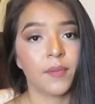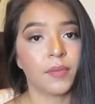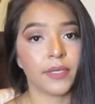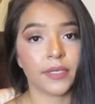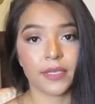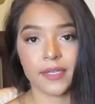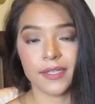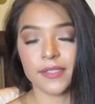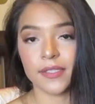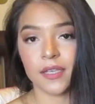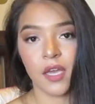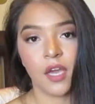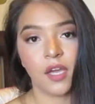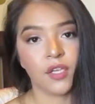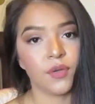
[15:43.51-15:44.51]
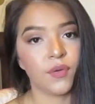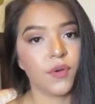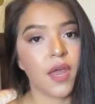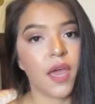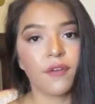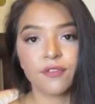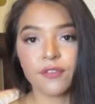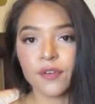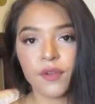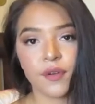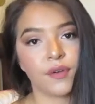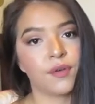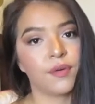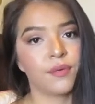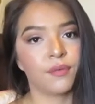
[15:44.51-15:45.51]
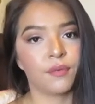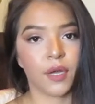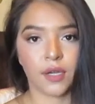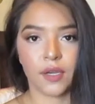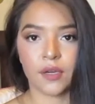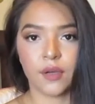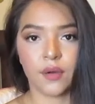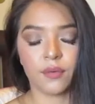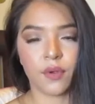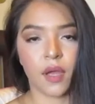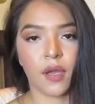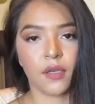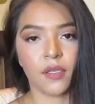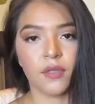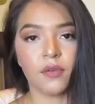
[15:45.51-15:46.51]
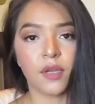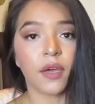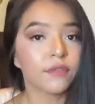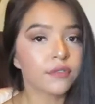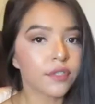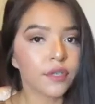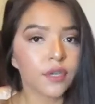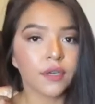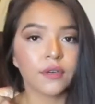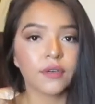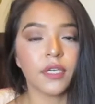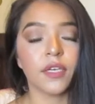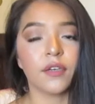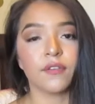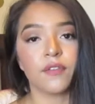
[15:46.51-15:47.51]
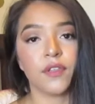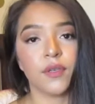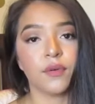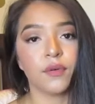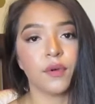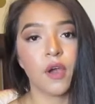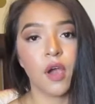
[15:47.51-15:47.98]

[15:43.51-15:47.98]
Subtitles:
because you never know what could go wrong. You never know if you